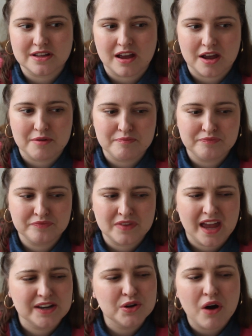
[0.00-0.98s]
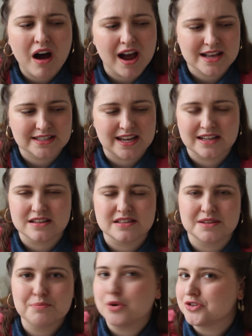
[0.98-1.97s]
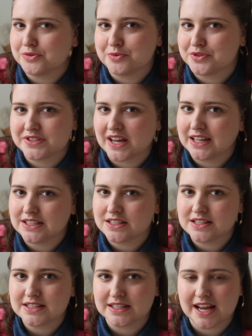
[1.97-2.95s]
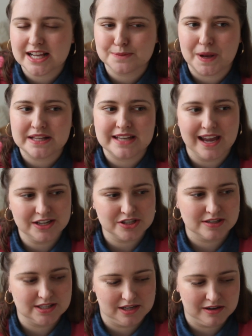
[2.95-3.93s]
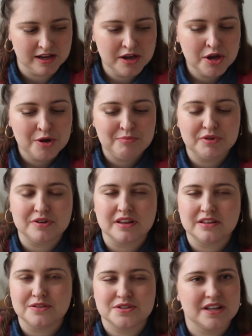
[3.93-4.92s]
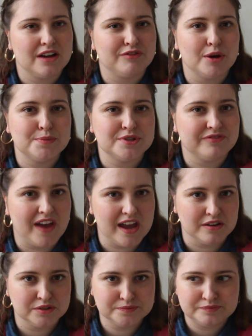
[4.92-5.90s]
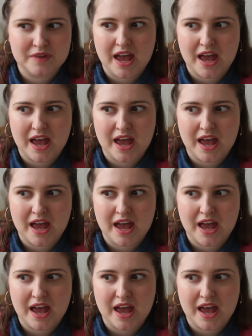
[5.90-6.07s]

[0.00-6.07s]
and not high standards, impossible standards and expectations, and building yourself up to fail,